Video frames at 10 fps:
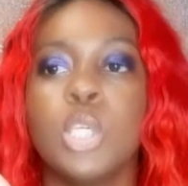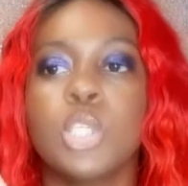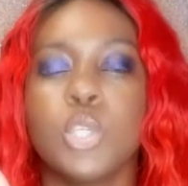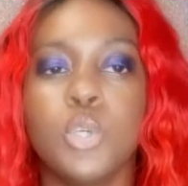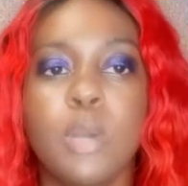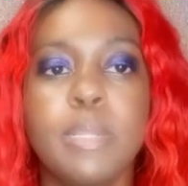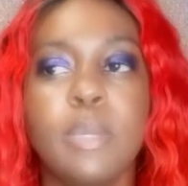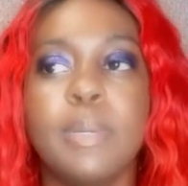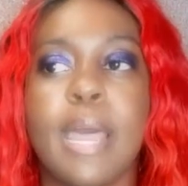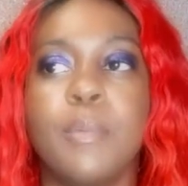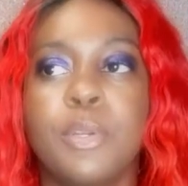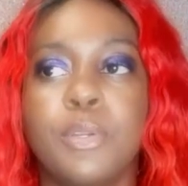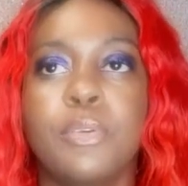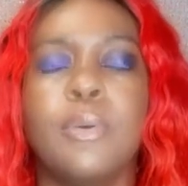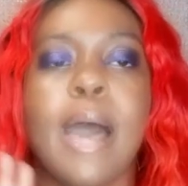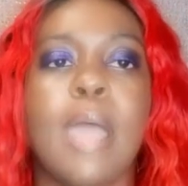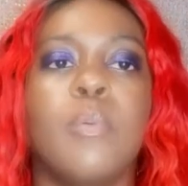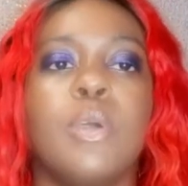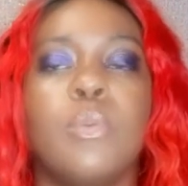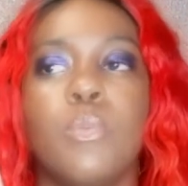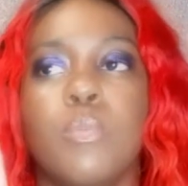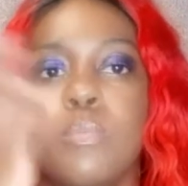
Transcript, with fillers: So normally what I would do, I would